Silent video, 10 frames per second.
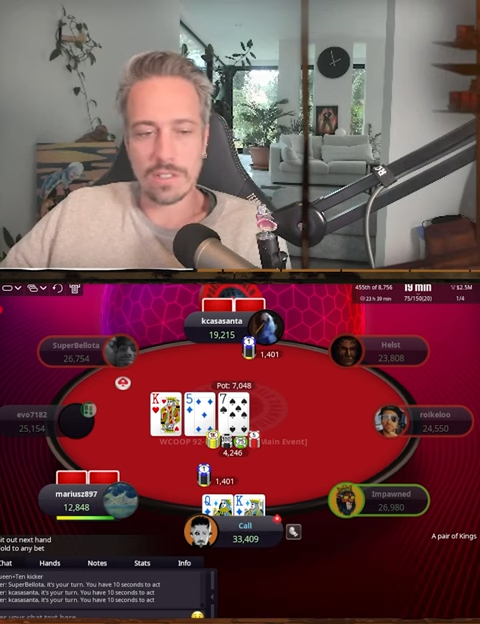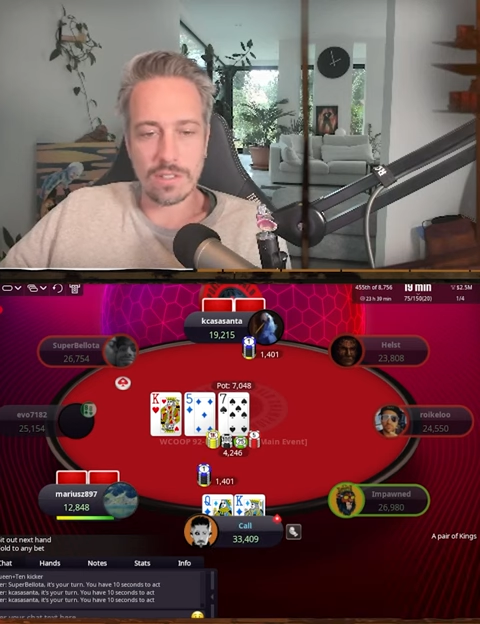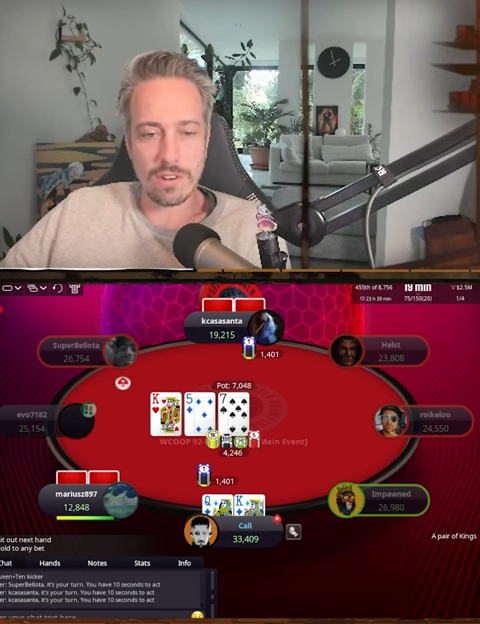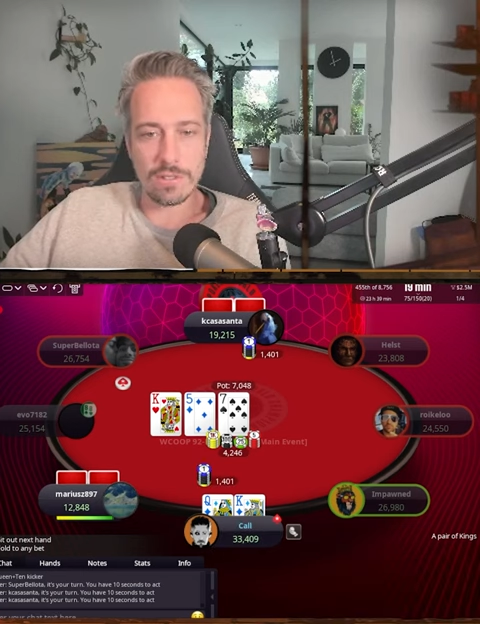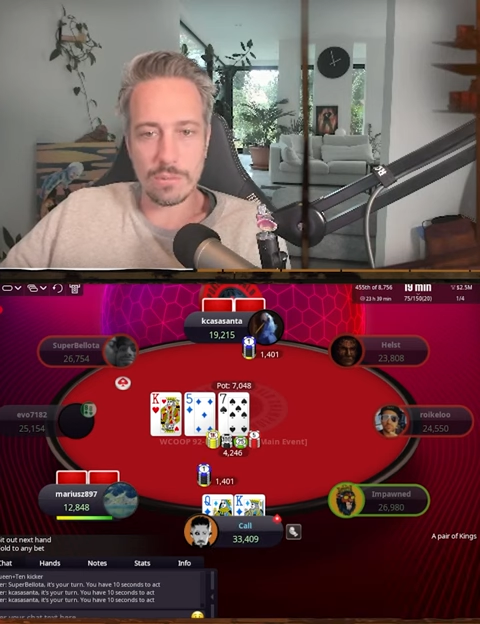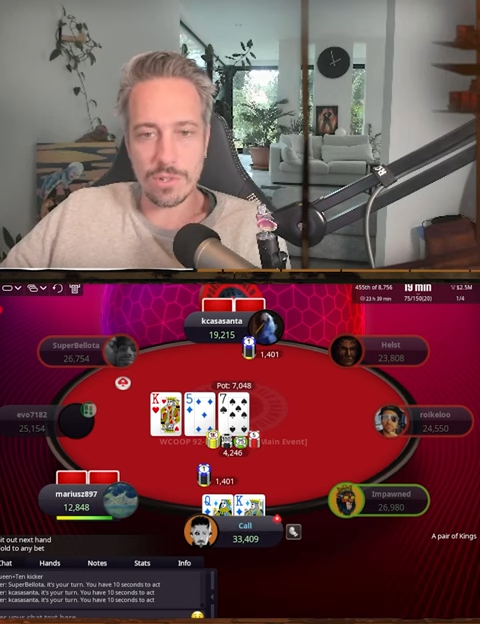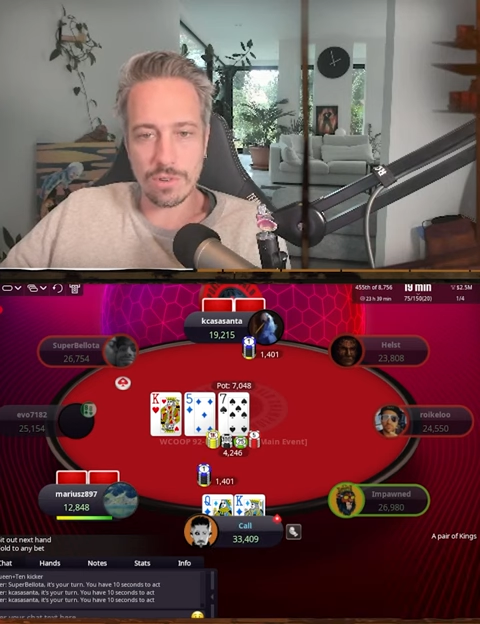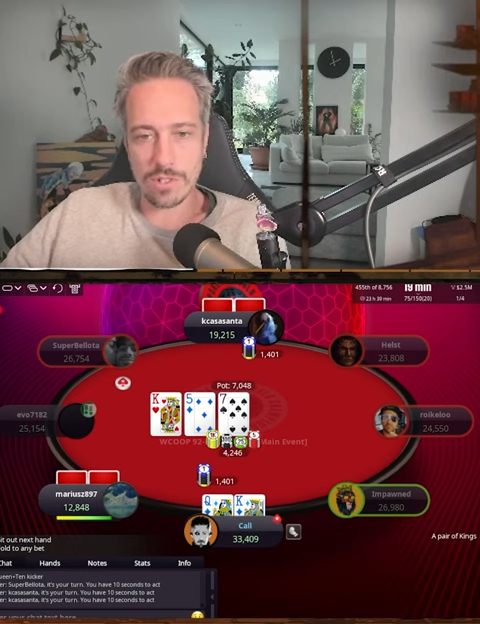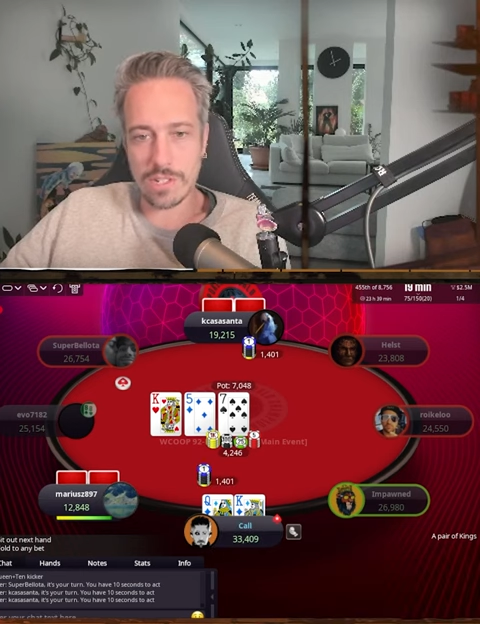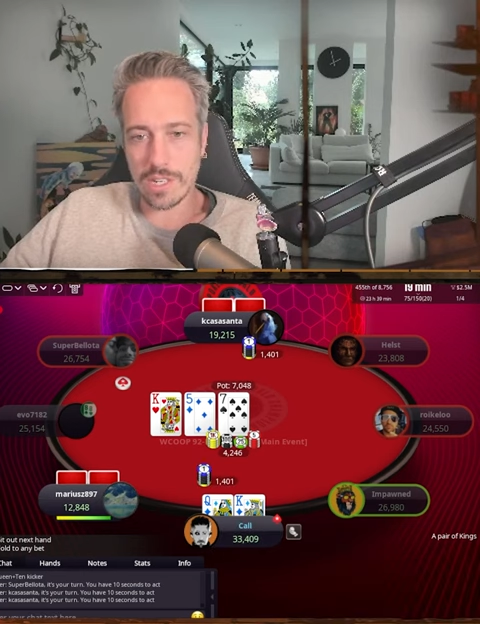You don't have to be
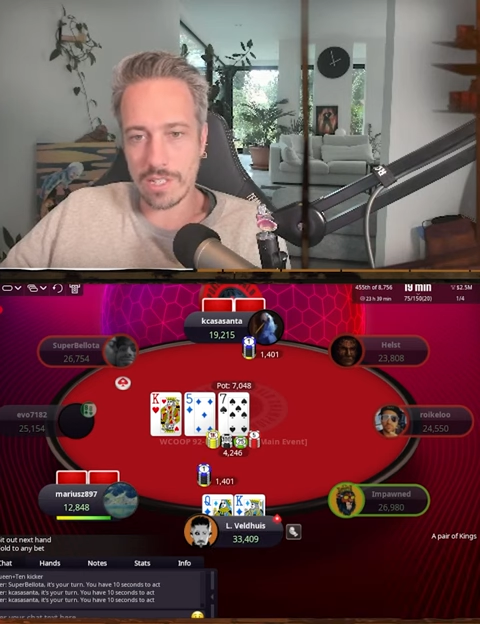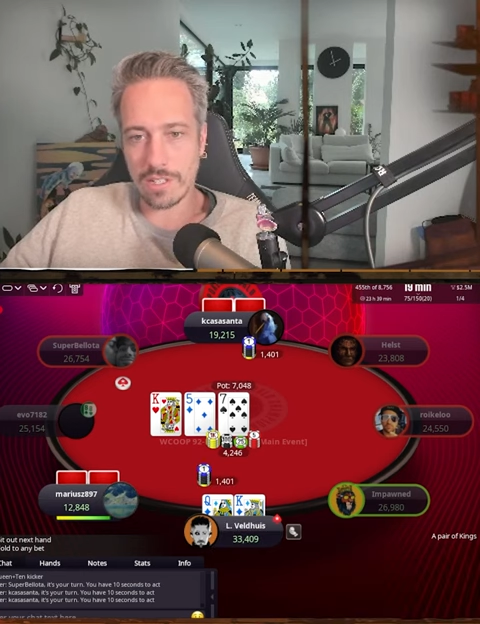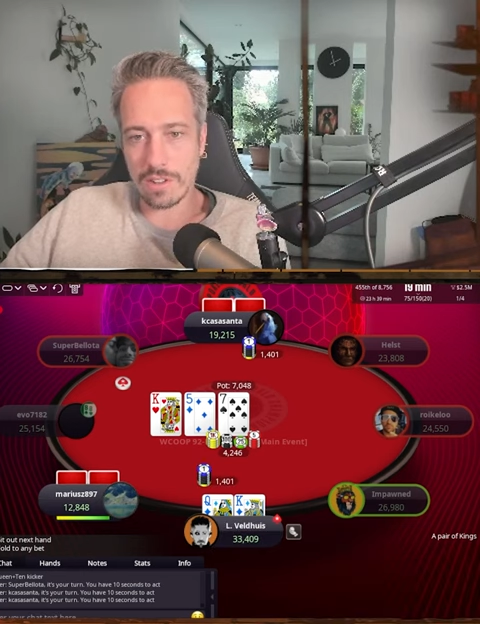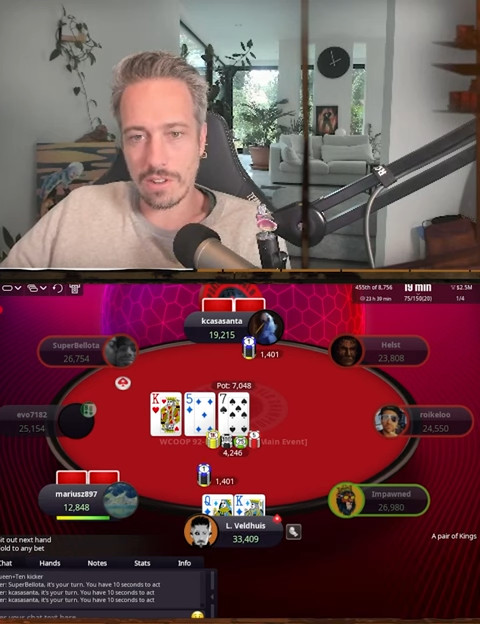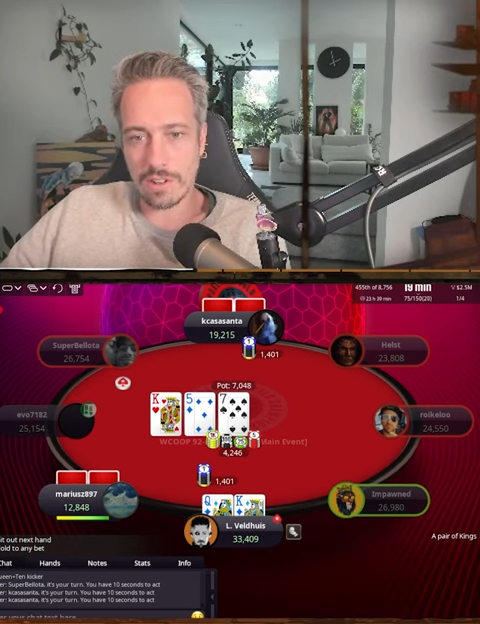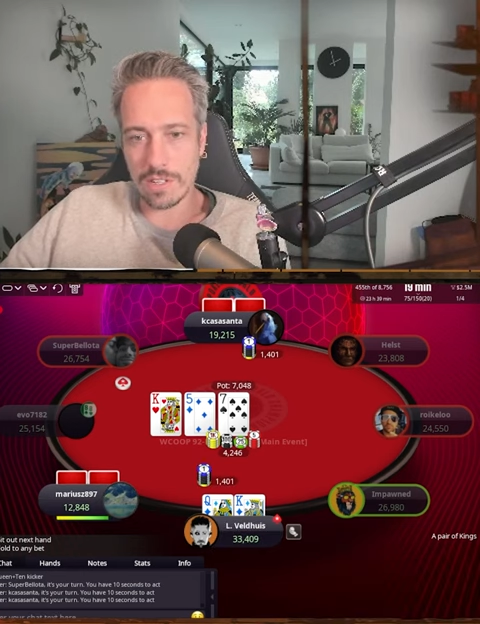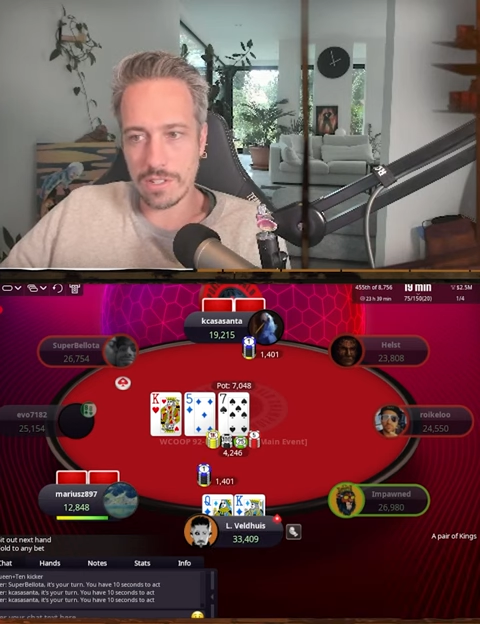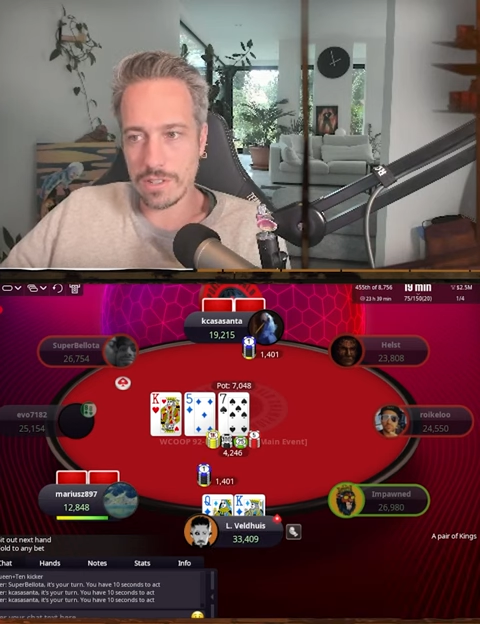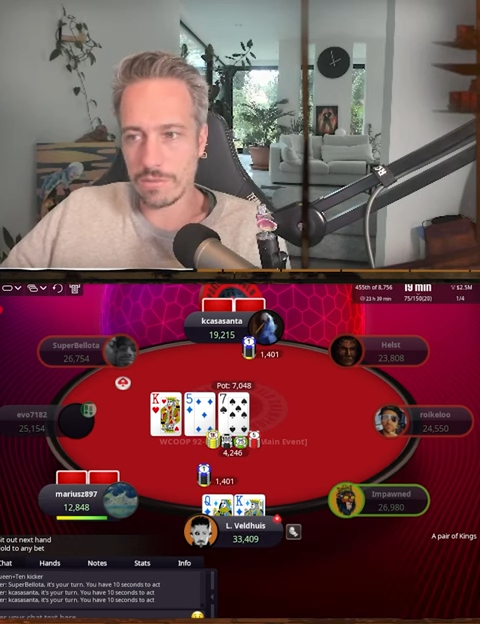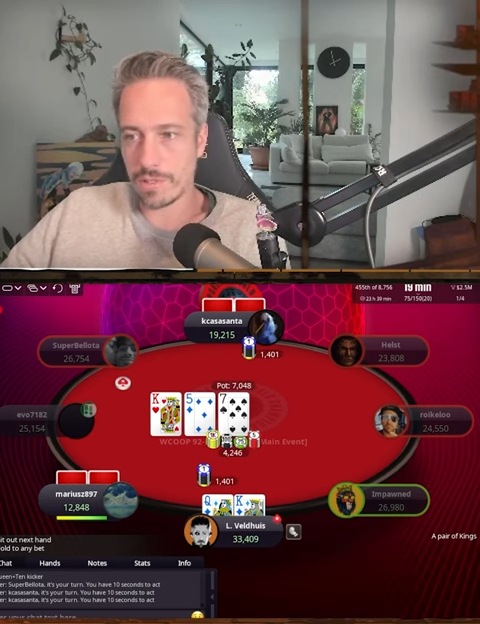short stacked to call all-ins